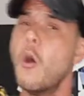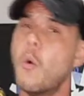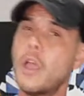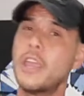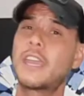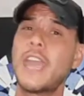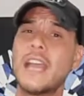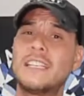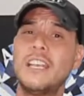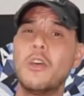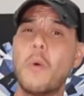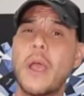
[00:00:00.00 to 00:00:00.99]
Well, you can't
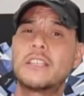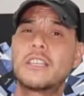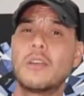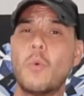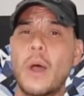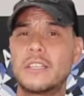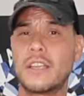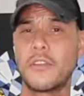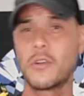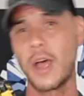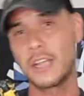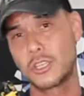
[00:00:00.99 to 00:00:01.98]
see the whites of
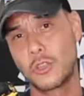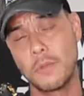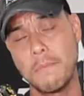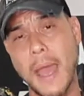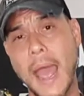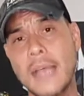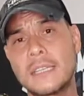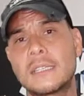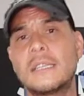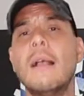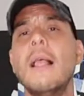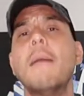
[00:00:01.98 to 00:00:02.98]
their eyes through the
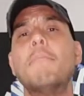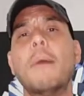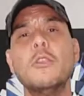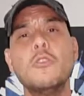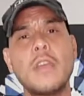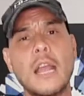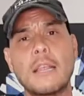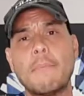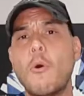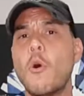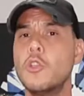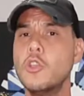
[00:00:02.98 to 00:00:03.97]
masks, but you get the
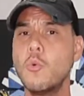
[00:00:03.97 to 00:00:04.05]
point.